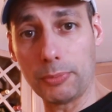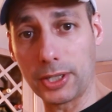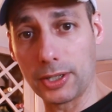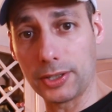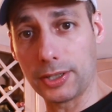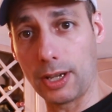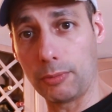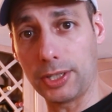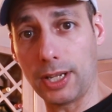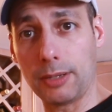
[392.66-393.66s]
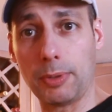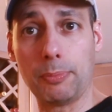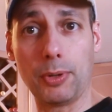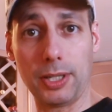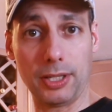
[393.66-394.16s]
because we tend to be
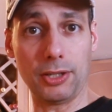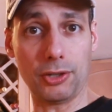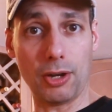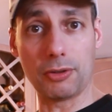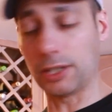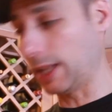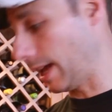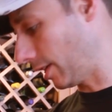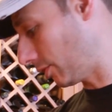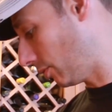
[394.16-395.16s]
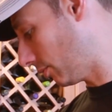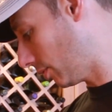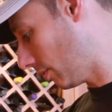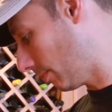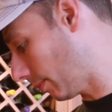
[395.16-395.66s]
putting these shows a lot on
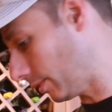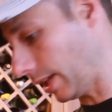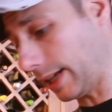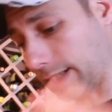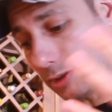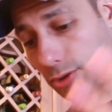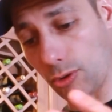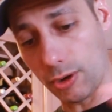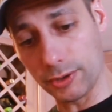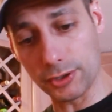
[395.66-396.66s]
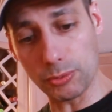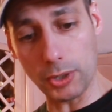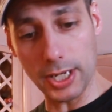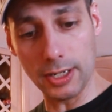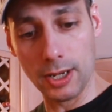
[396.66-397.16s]
YouTube and we like it short and
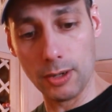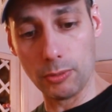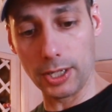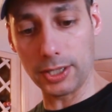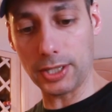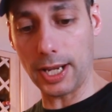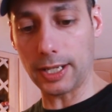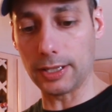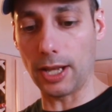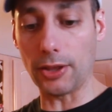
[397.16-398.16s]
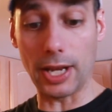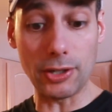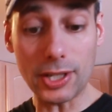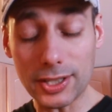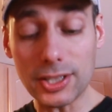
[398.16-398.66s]
sweet, we're going to take another, and
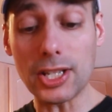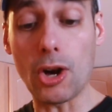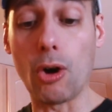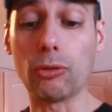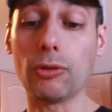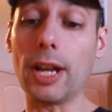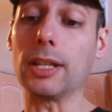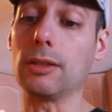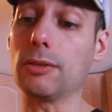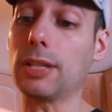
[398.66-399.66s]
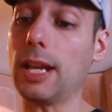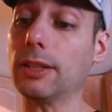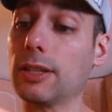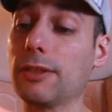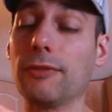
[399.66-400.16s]
you can see already, you
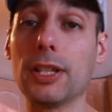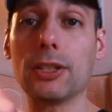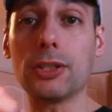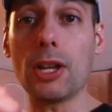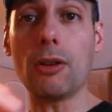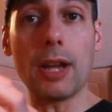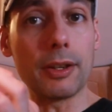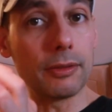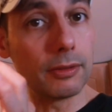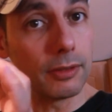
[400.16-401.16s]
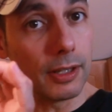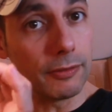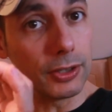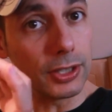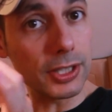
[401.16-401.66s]
take this filo dough, and
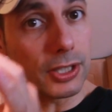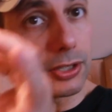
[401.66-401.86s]
if you listen